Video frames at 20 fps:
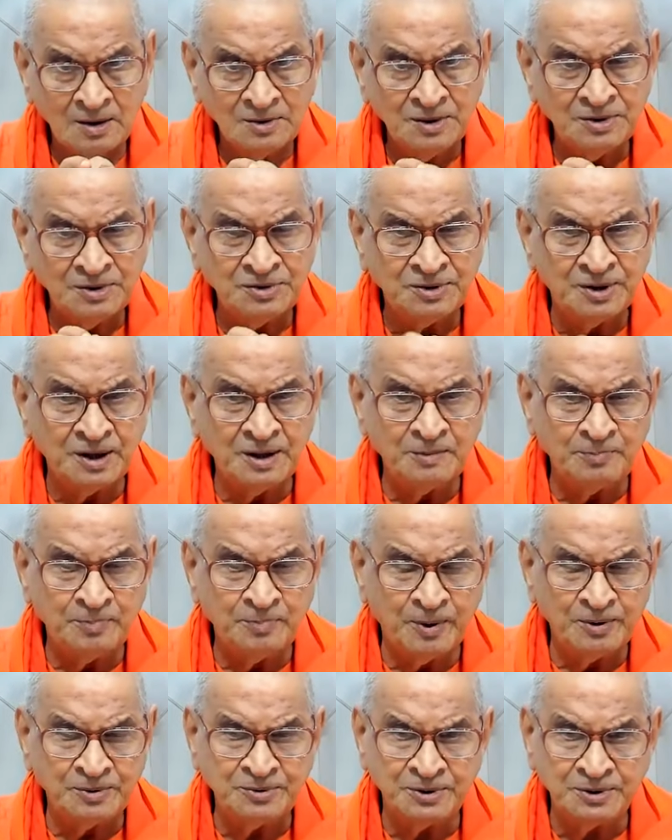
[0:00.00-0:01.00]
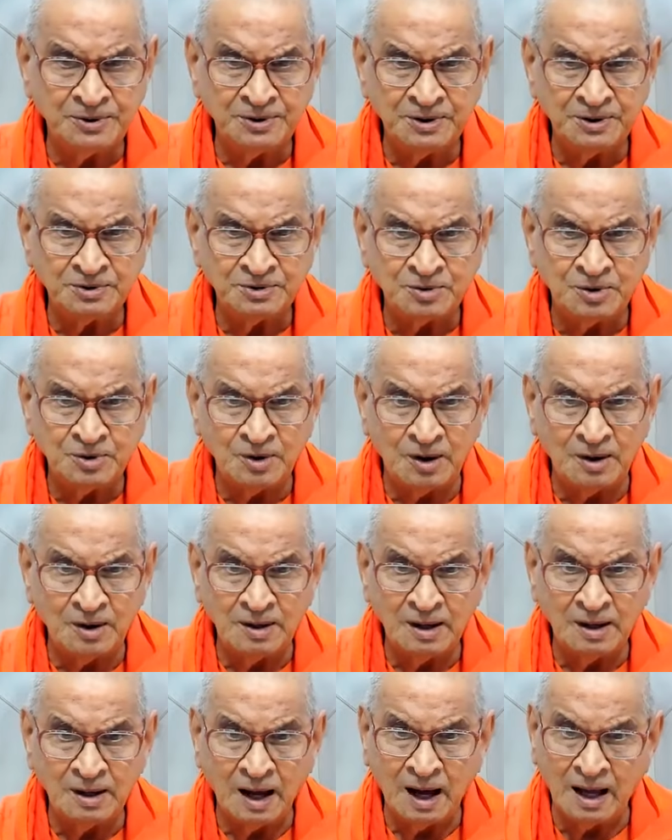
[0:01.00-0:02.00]
The third portion is
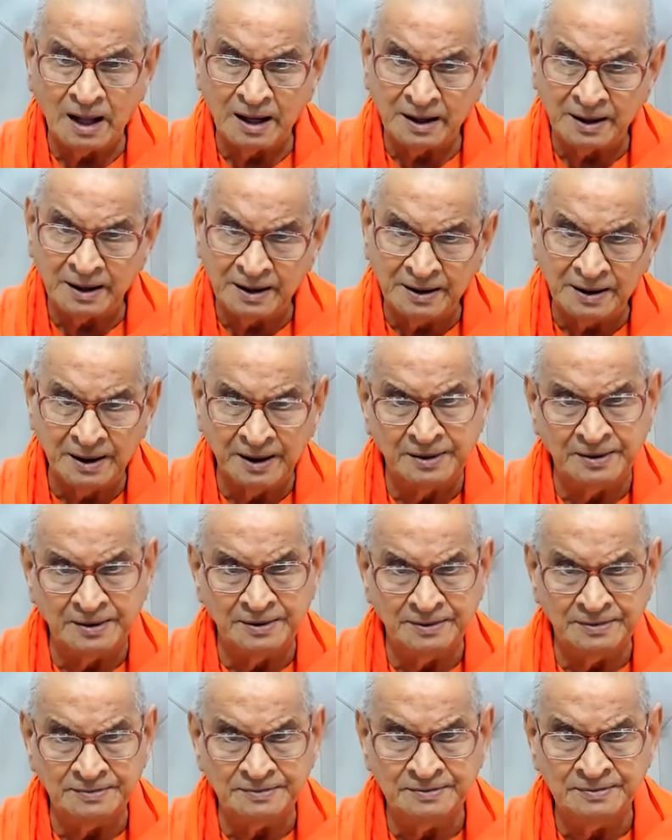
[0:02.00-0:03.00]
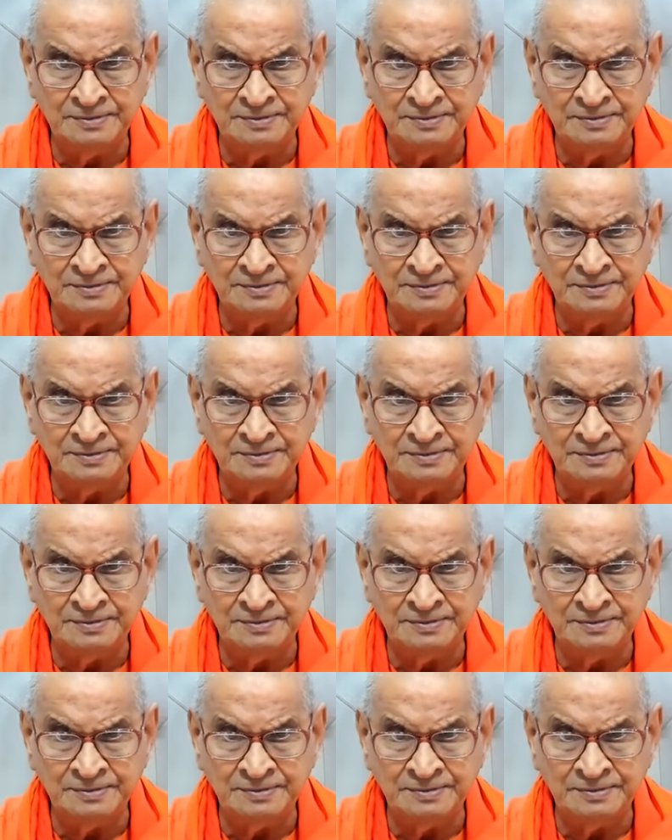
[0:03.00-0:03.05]
called Aranyaka.